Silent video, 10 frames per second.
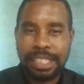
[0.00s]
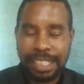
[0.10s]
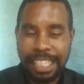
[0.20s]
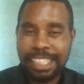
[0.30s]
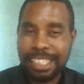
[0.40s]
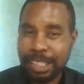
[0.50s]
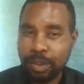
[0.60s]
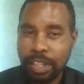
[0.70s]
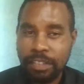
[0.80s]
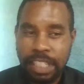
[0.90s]
that
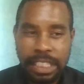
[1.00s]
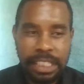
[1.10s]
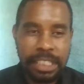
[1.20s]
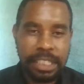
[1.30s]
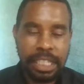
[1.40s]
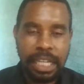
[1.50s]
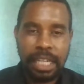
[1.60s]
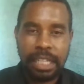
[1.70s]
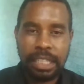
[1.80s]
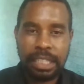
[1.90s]
is one of the things
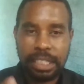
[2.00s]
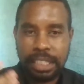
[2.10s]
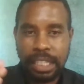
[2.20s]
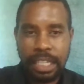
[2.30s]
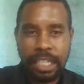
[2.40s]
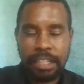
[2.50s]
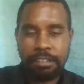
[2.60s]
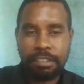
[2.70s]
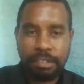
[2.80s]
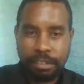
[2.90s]
that
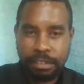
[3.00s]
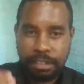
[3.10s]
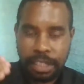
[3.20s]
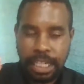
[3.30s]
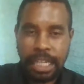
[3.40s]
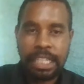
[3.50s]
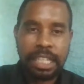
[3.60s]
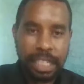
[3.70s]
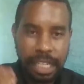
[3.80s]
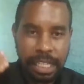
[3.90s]
the
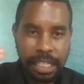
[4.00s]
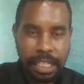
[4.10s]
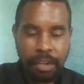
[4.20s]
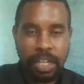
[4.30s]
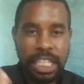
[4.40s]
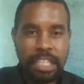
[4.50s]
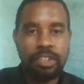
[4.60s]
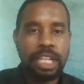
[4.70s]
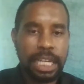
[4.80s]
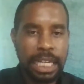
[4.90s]
grantors that awarded
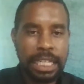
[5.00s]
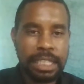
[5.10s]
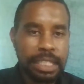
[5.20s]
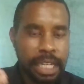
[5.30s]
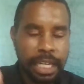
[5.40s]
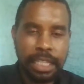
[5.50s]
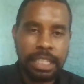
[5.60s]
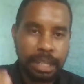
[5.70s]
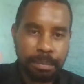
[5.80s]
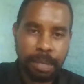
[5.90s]
you the grant
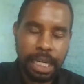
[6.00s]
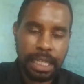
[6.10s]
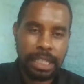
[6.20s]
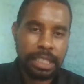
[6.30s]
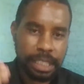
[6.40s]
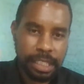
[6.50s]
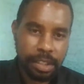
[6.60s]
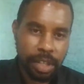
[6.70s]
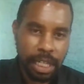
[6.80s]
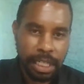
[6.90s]
end up blacklisting
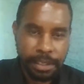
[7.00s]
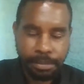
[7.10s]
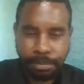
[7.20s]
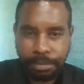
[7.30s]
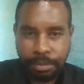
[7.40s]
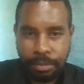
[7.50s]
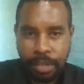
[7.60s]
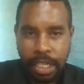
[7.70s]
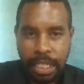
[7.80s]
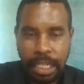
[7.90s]
your
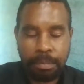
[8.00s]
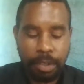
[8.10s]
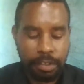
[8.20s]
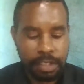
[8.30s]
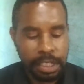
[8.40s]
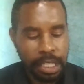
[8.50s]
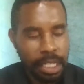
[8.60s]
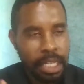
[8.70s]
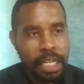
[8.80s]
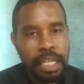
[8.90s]
nonprofit.
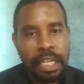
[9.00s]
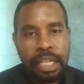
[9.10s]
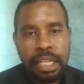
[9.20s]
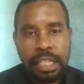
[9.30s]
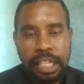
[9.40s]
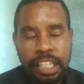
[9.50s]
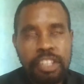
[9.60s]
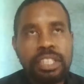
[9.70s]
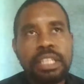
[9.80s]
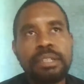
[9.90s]
The
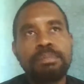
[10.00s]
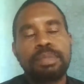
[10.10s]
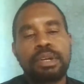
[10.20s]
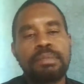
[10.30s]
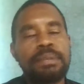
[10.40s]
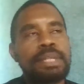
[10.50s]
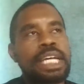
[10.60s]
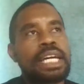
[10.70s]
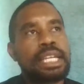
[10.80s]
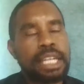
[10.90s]
second problem
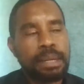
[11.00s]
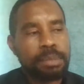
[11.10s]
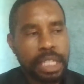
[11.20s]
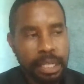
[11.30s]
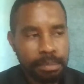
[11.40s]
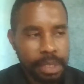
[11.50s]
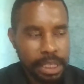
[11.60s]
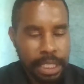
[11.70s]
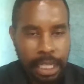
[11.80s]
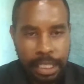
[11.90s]
that comes up
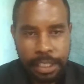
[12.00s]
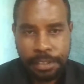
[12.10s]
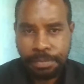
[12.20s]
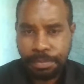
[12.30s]
is that